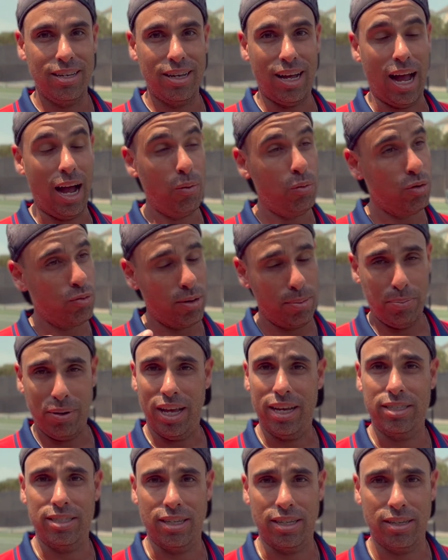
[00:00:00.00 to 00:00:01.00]
I would
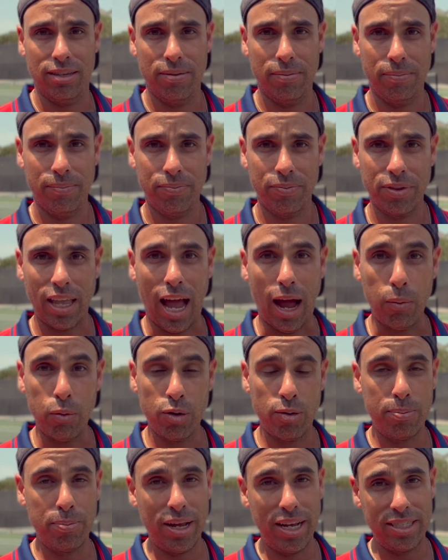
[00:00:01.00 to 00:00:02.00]
replace it. I would
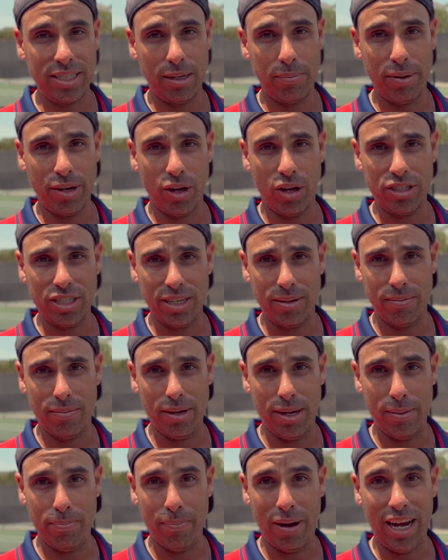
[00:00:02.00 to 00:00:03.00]
replace it because it
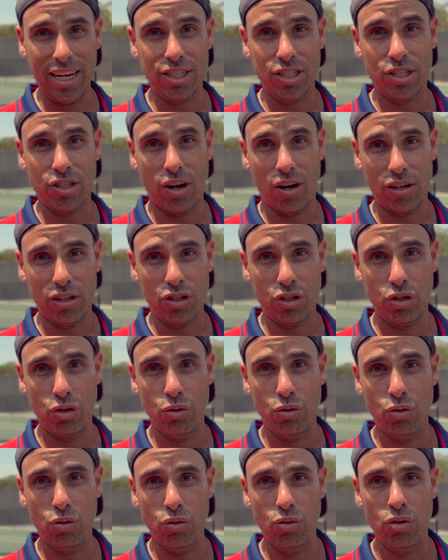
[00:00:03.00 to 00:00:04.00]
might start
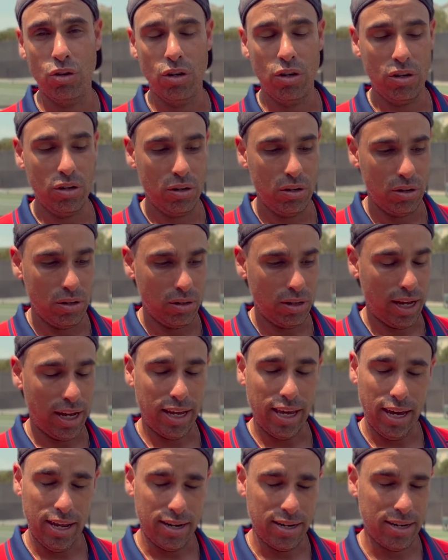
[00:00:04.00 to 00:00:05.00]
to,
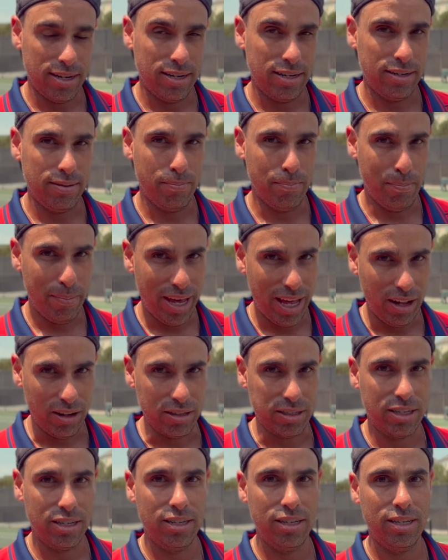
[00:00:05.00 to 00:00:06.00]
again,
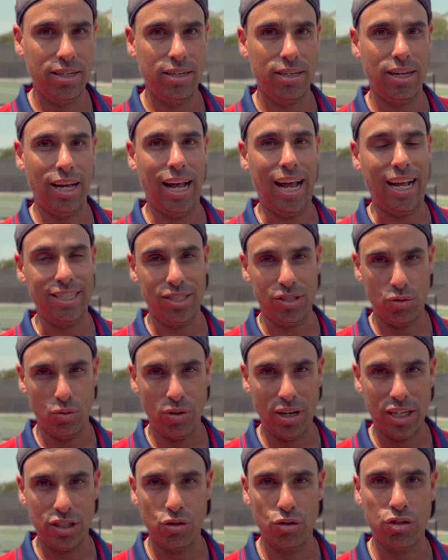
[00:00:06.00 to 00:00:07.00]
melt as soon
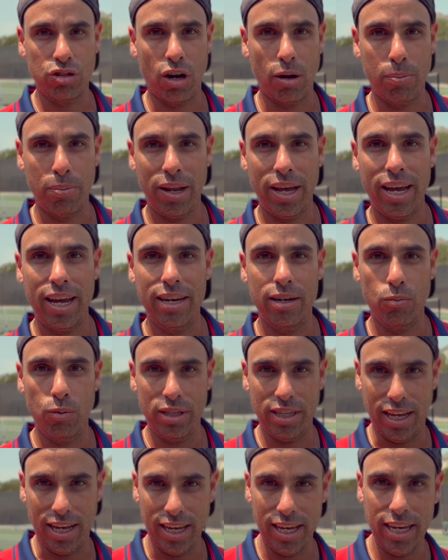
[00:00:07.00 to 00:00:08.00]
as you start playing with
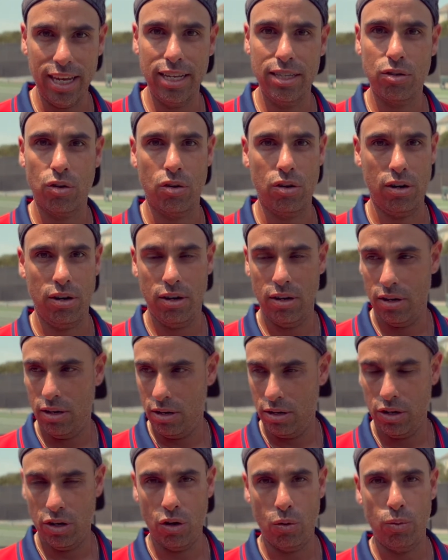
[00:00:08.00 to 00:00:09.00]
the heat, or
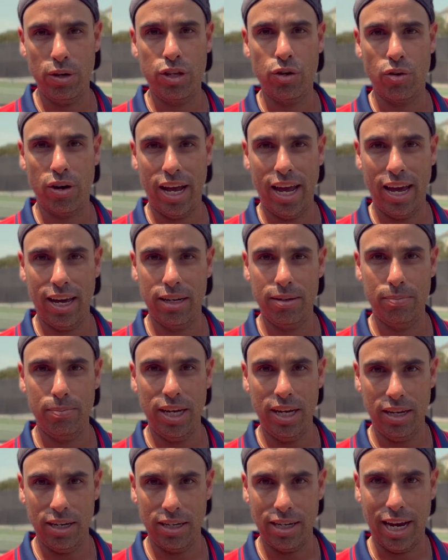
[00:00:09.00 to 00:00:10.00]
with your hand
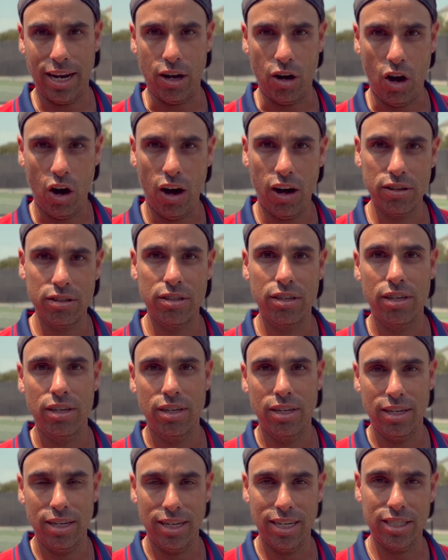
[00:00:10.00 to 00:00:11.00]
being kind of hot.
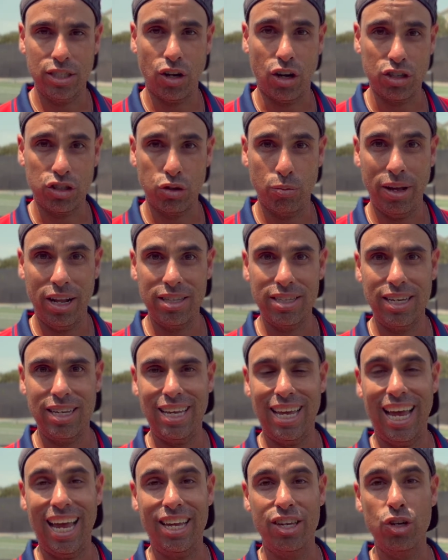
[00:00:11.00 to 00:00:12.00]
It starts to melt it,
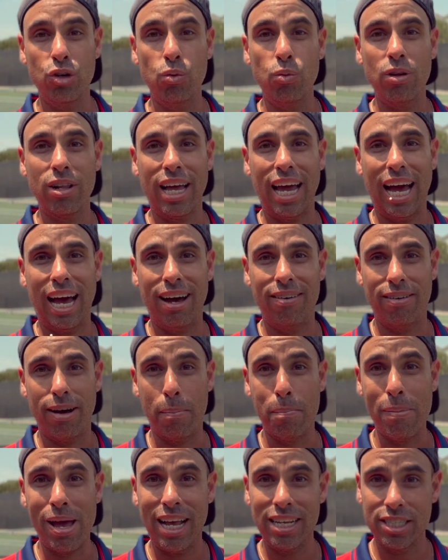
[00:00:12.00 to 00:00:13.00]
and you will have a
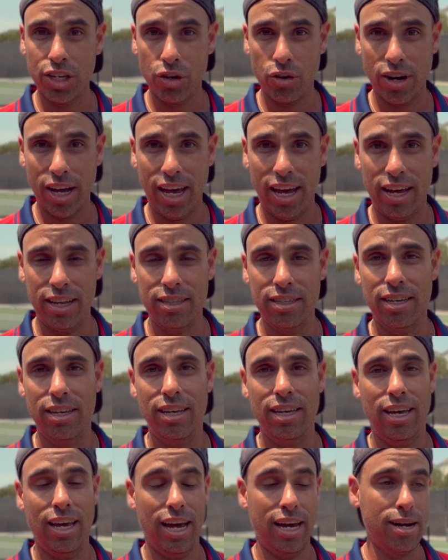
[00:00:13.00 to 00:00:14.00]
mess in your hand
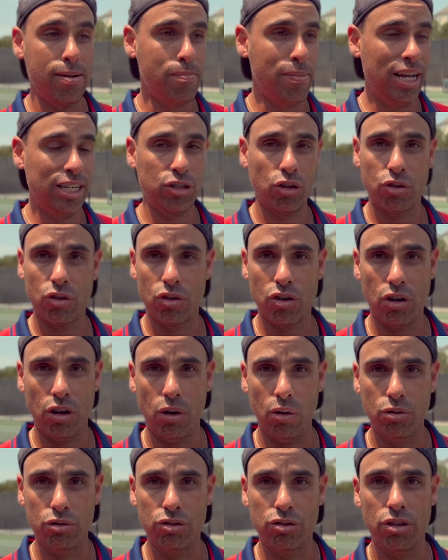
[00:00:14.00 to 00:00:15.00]
and a mess on your
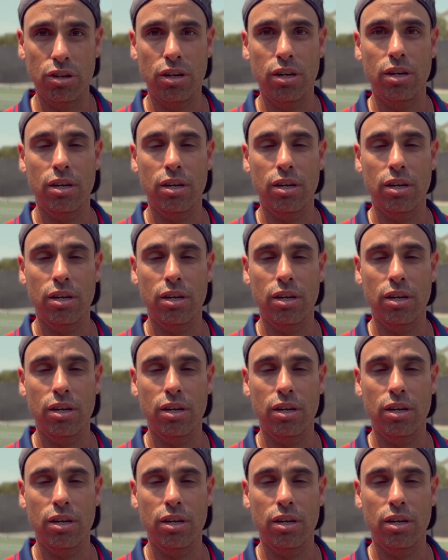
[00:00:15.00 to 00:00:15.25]
clothes,